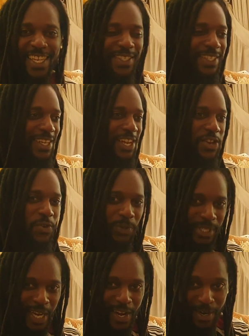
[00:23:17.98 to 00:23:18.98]
That's still a
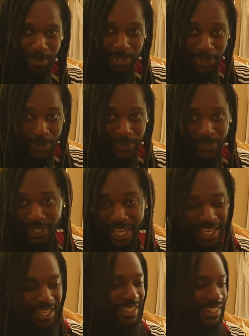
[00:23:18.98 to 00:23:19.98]
new term too.
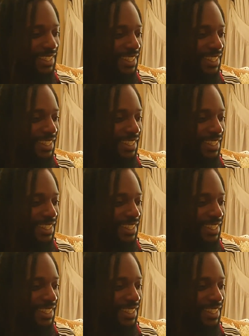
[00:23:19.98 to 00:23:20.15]
Like,